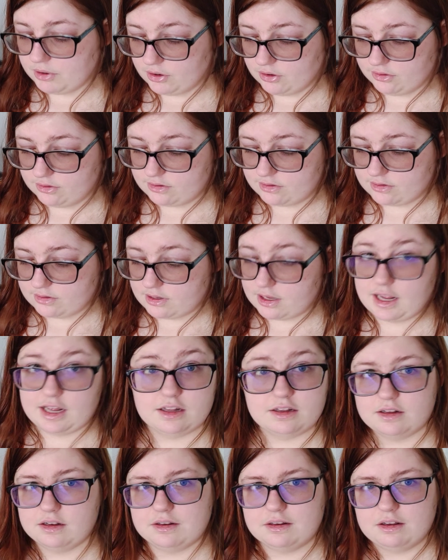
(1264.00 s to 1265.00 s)
birds
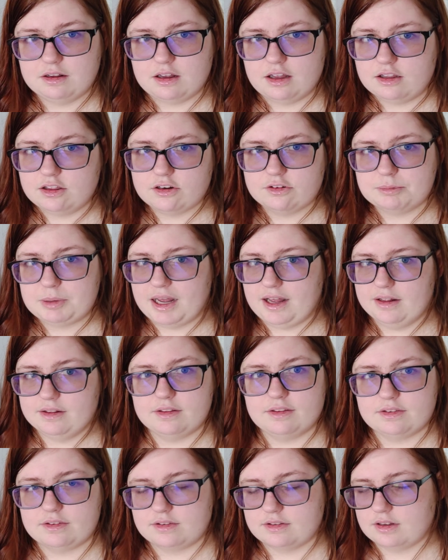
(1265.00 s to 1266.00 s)
and other
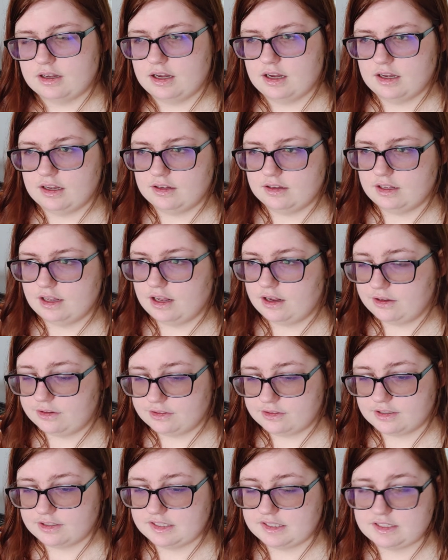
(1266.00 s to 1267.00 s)
pets' uh,
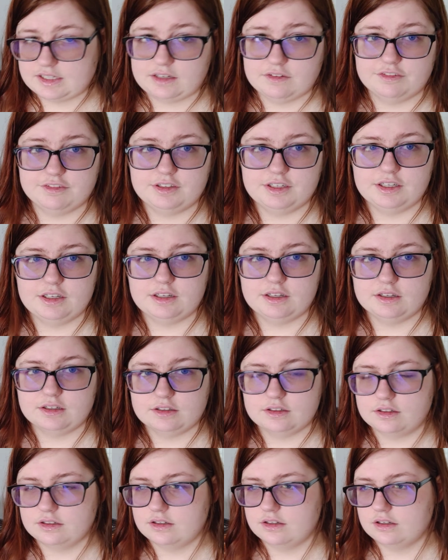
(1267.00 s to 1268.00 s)
health and safety
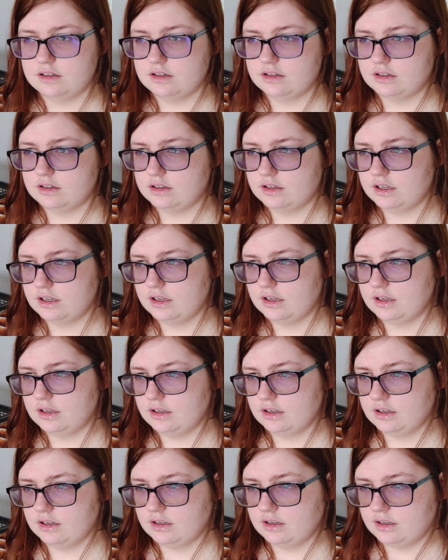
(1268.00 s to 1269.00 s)

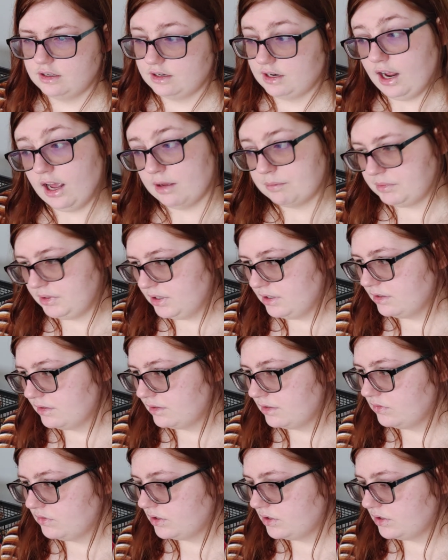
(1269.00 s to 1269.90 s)
and happiness